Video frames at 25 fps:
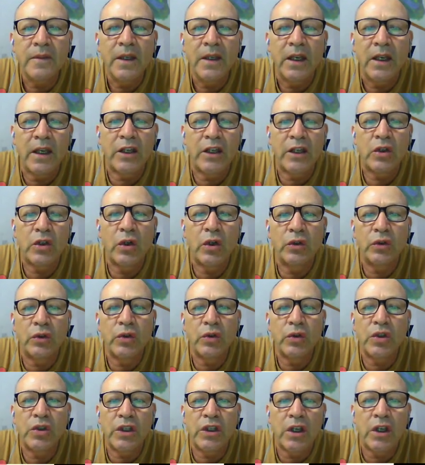Let's go to
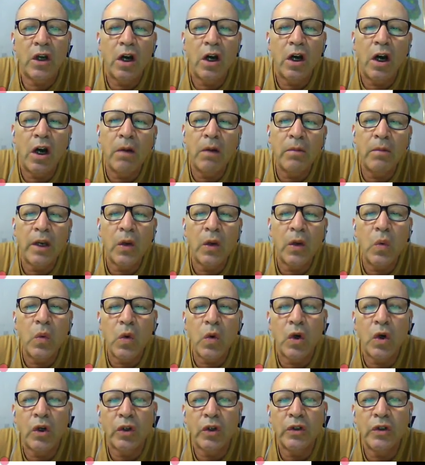see home and
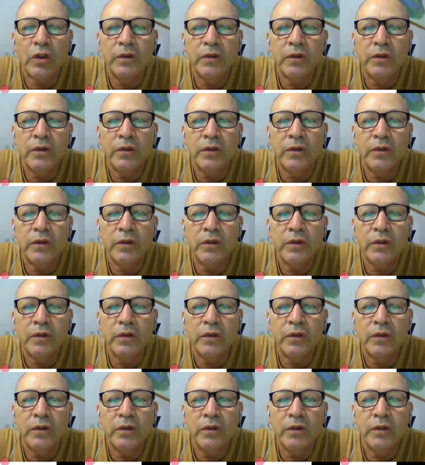work.